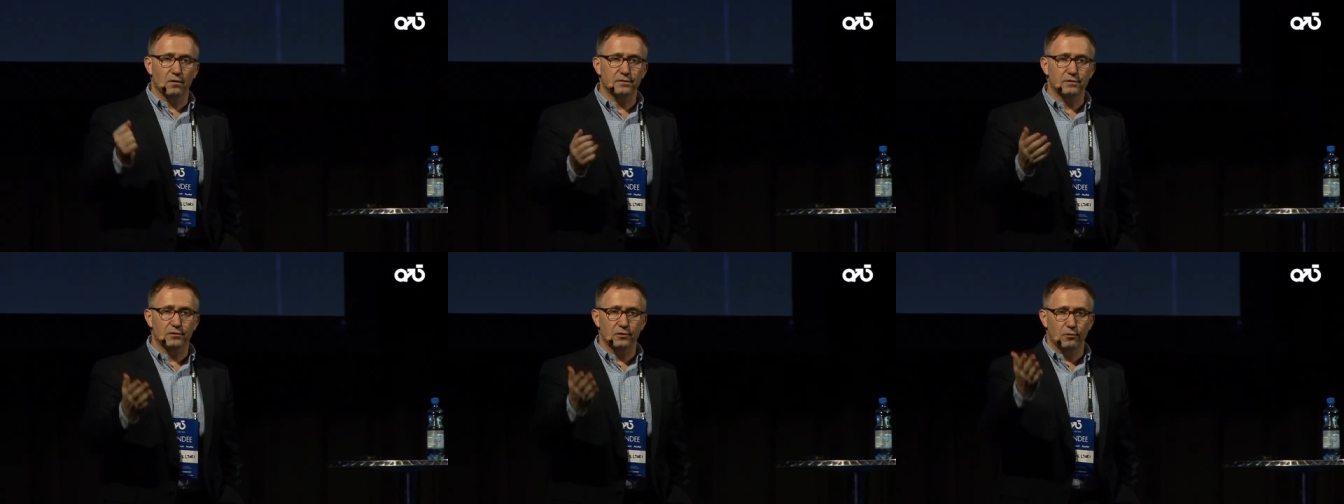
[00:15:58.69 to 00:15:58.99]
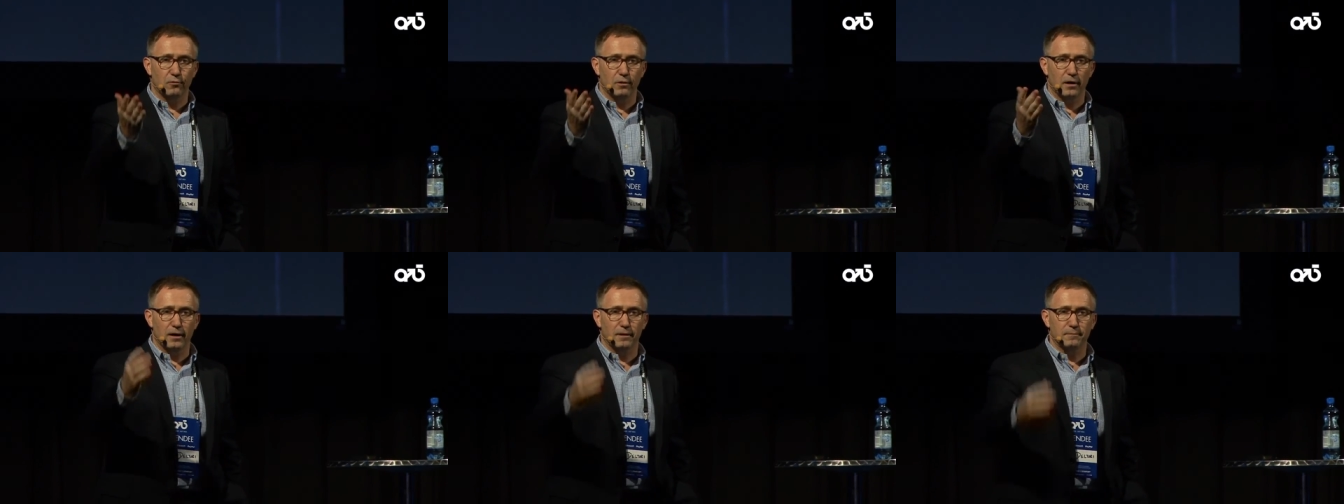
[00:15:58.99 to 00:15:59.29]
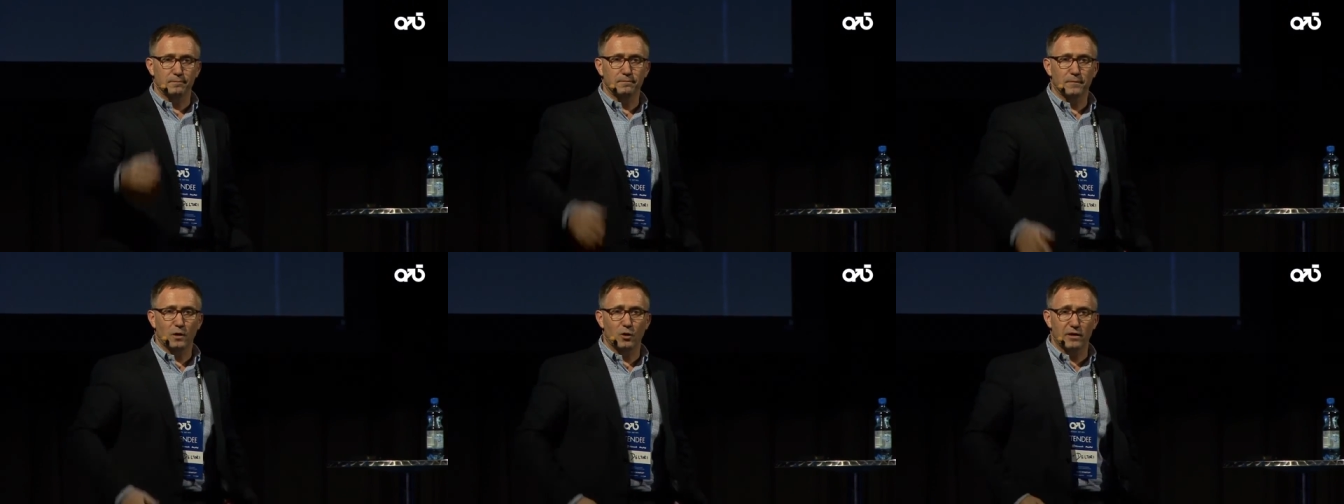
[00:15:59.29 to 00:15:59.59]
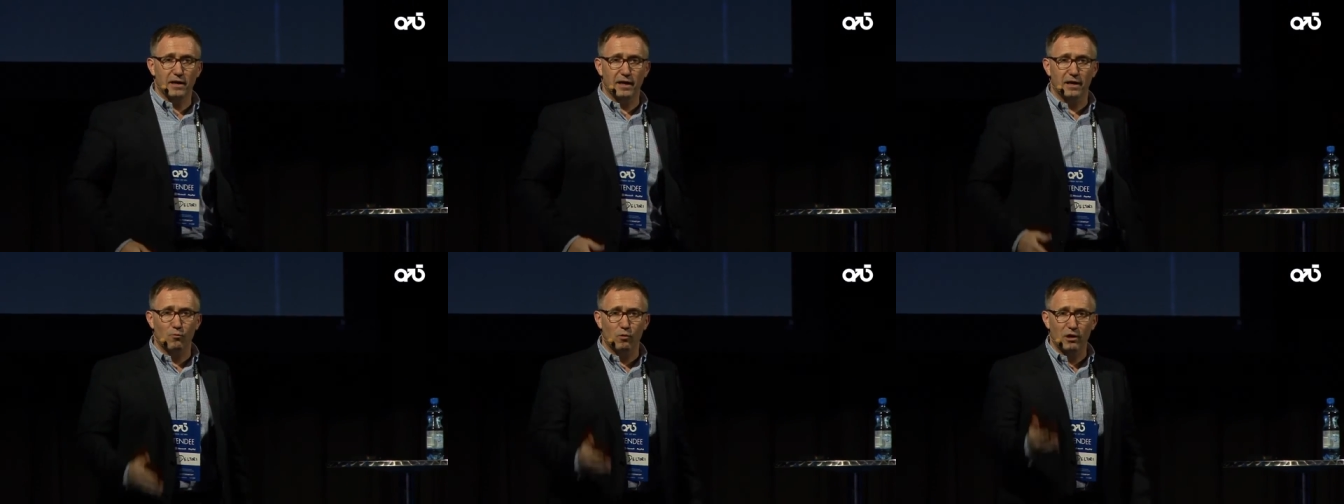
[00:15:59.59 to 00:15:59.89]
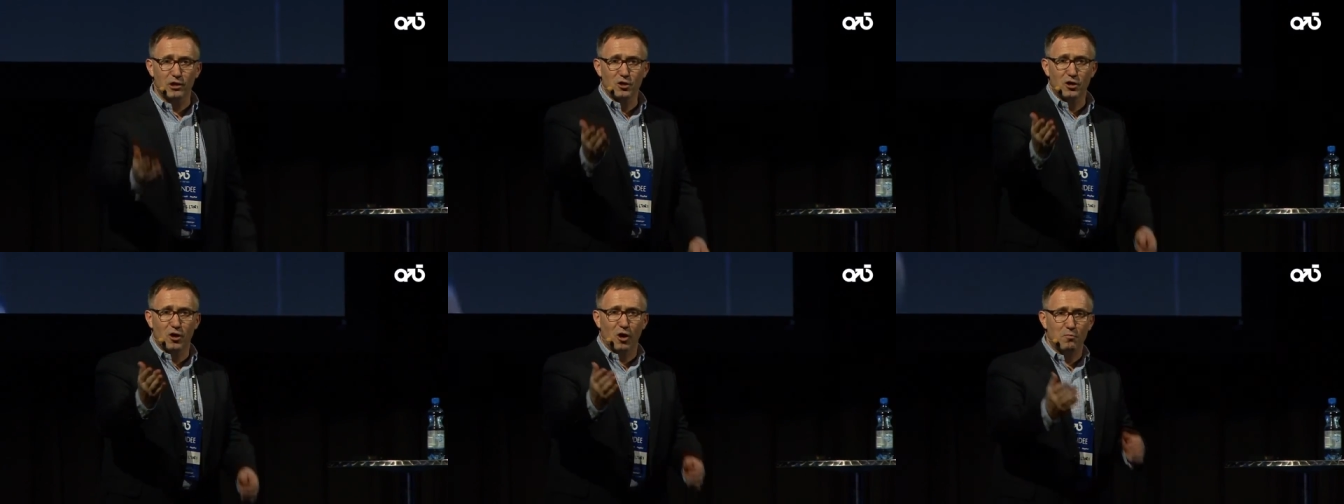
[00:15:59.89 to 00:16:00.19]
So um, again,
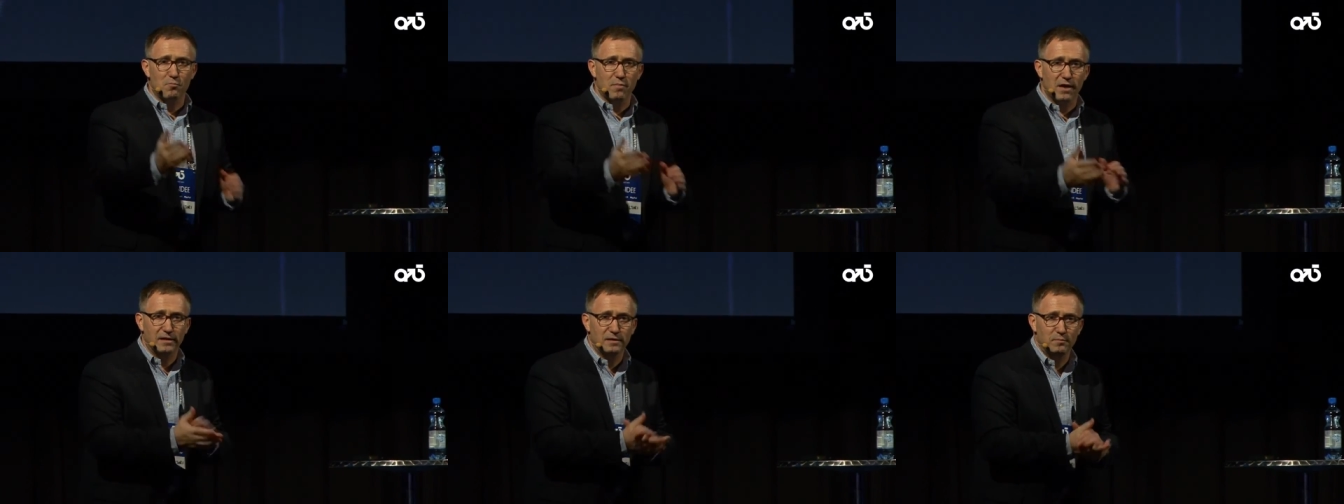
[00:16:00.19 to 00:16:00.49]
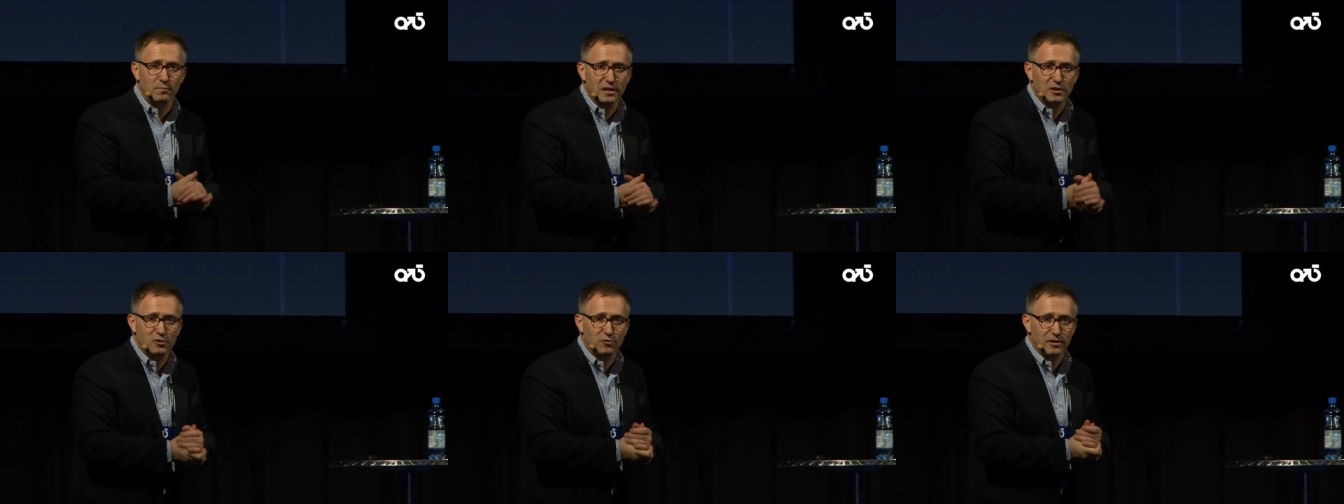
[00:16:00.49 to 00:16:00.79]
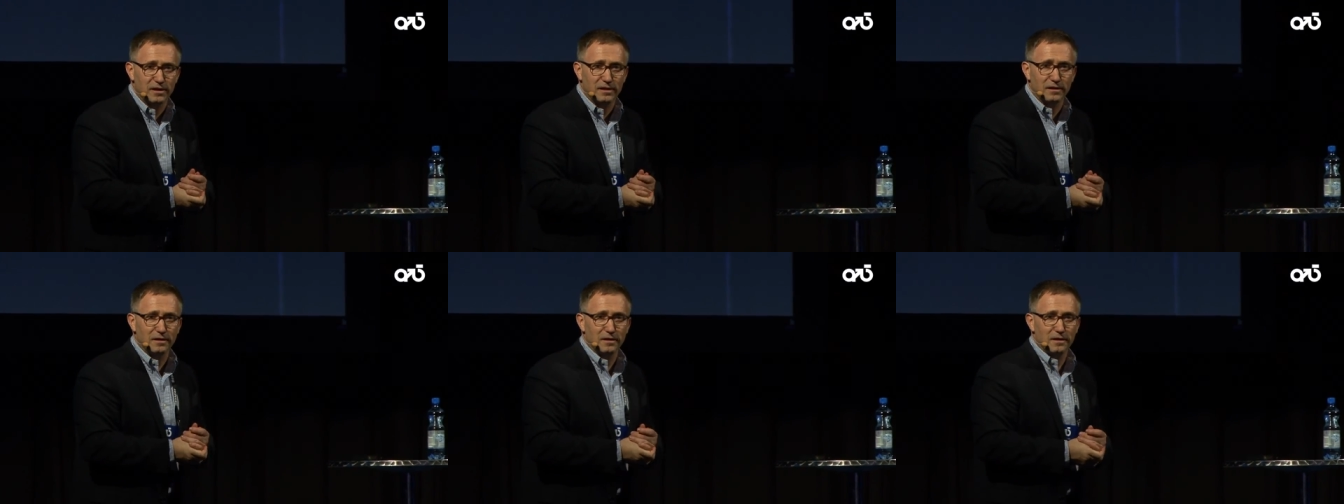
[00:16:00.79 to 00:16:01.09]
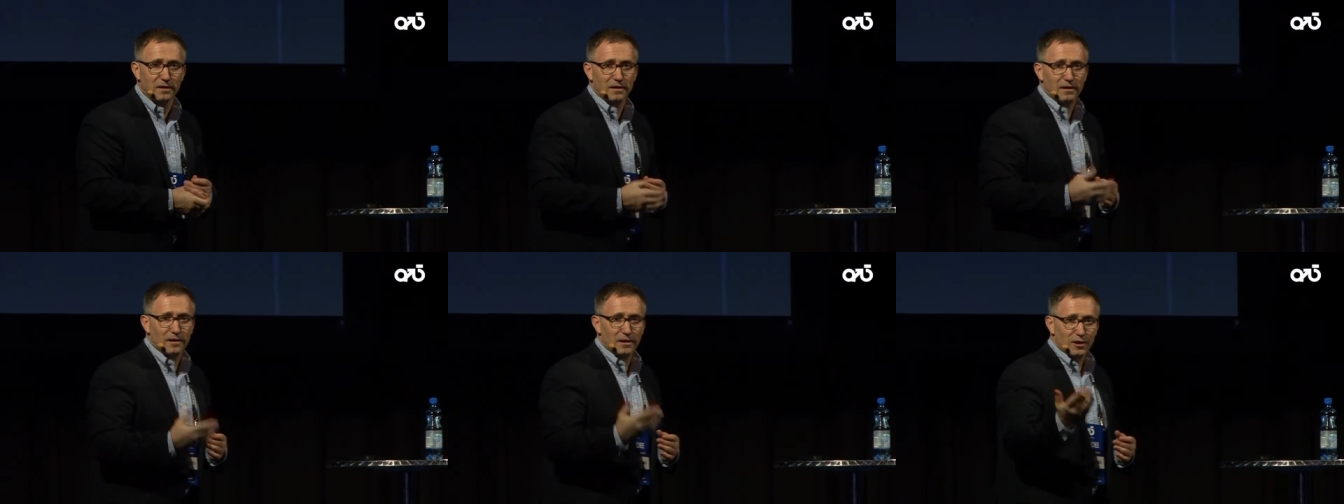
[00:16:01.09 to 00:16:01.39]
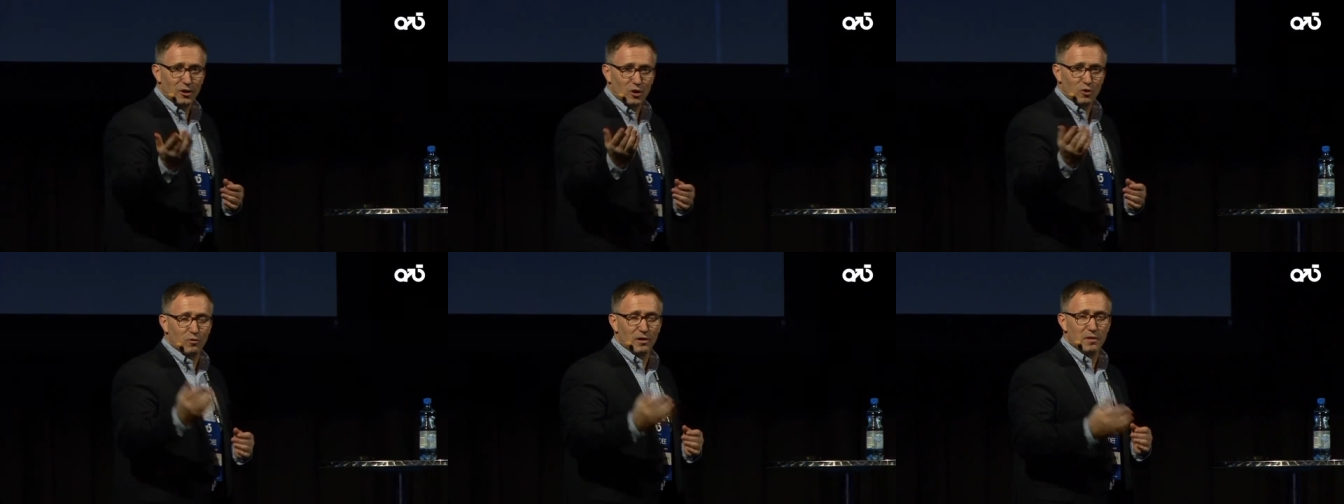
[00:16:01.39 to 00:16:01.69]
when you come back, Mitri,
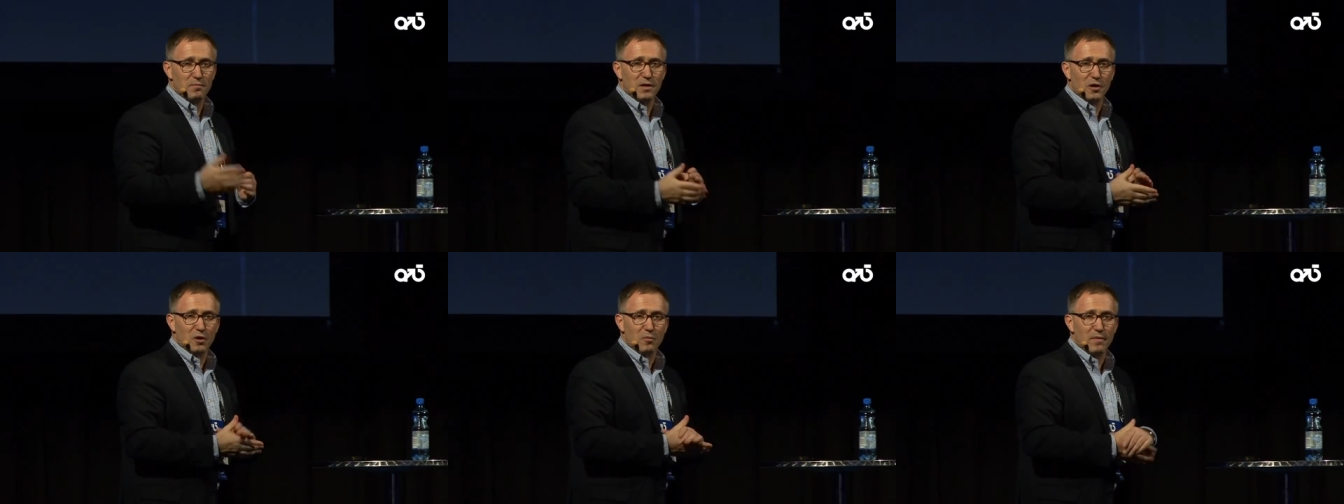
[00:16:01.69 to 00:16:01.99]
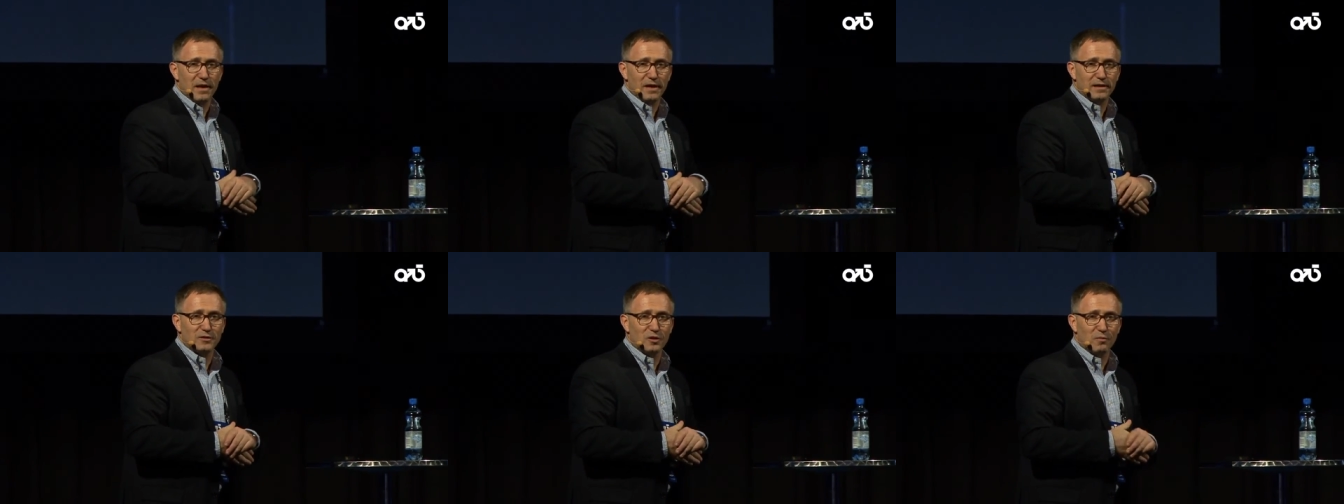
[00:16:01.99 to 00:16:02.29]
you will be amazed